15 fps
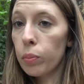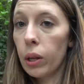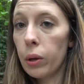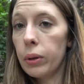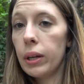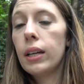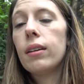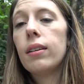
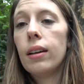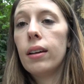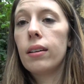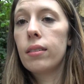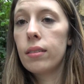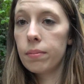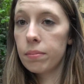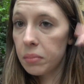blown it
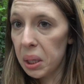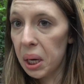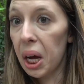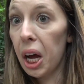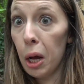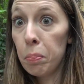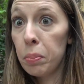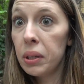
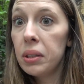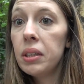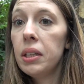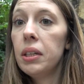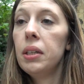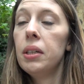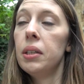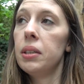up.
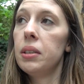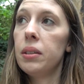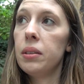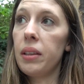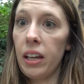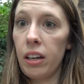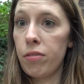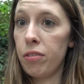
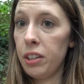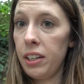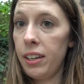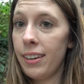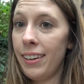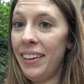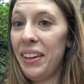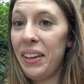Thankfully,
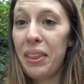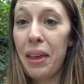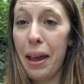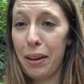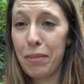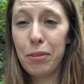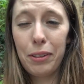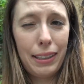
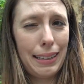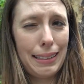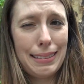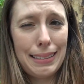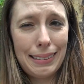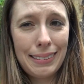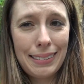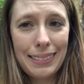thankfully it
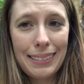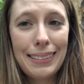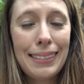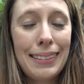didn't.